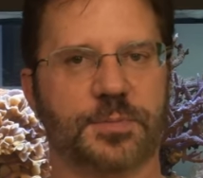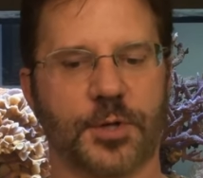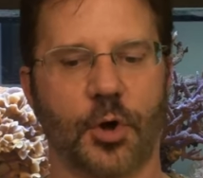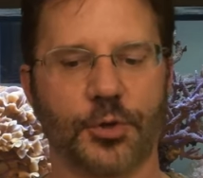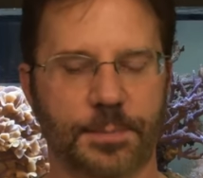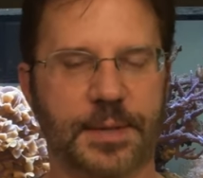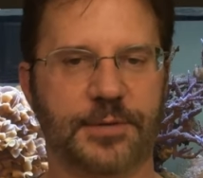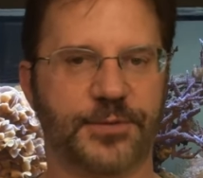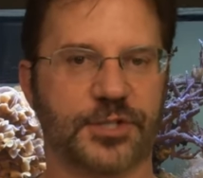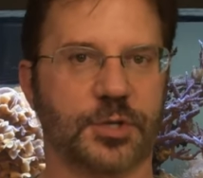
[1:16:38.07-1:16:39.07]
but all the big
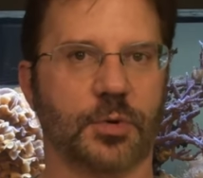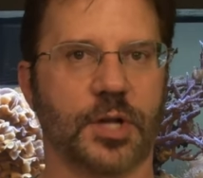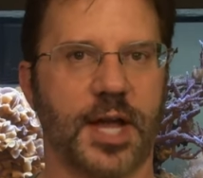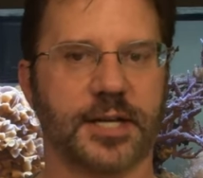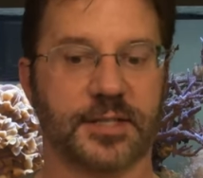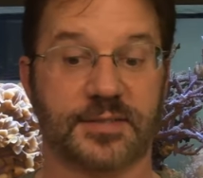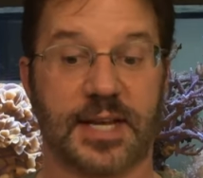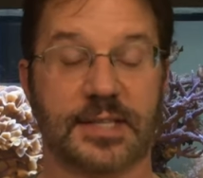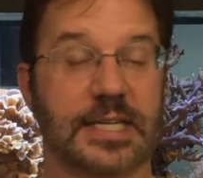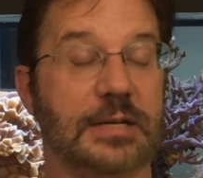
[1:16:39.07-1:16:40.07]
fish that were lying on the
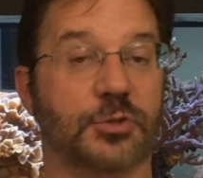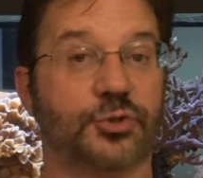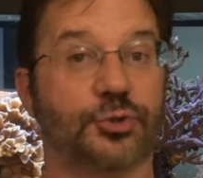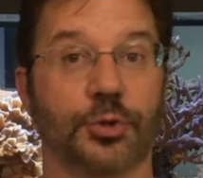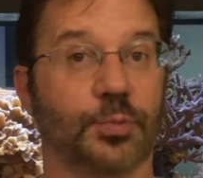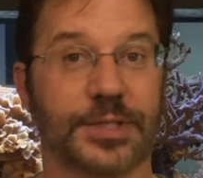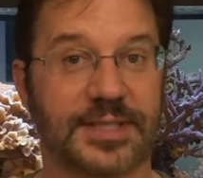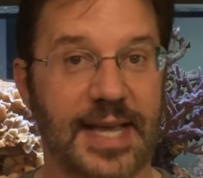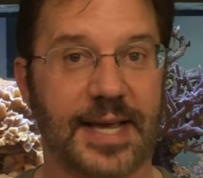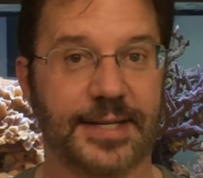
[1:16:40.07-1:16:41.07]
sand that he was sure were
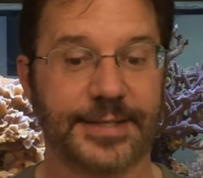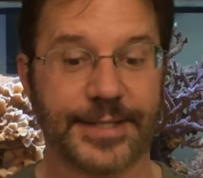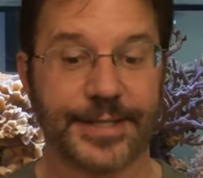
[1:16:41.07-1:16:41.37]
dead